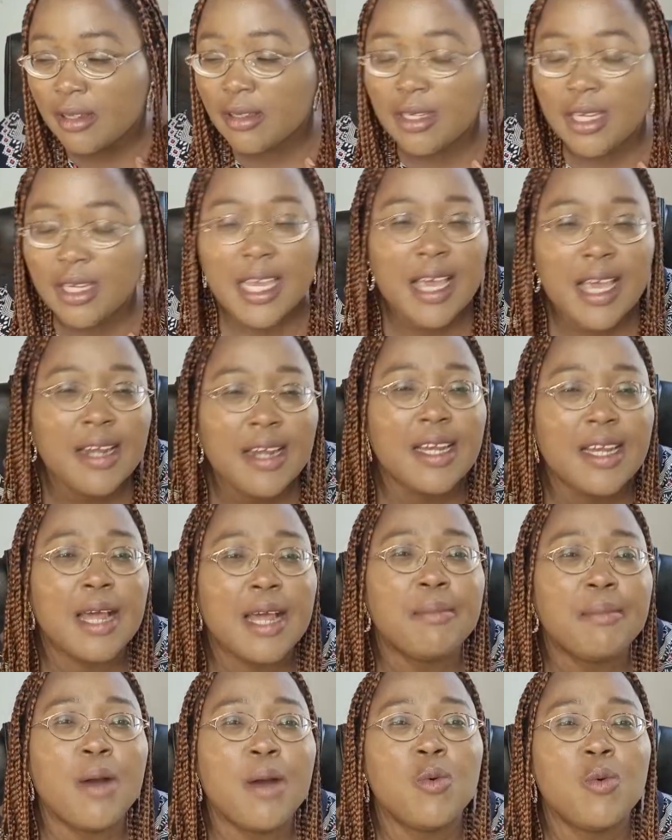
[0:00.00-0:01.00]
caring
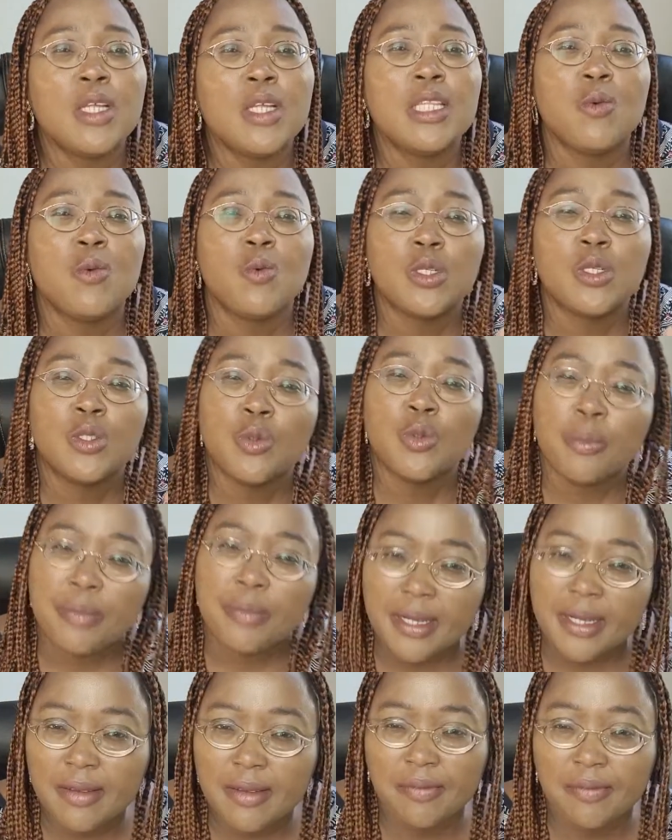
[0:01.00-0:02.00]
about what he want to
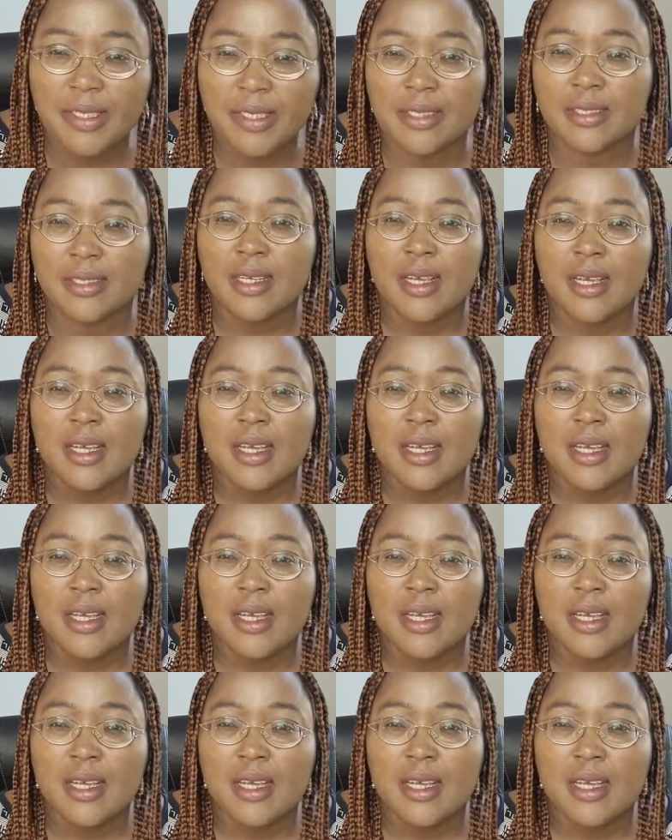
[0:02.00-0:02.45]
benefit.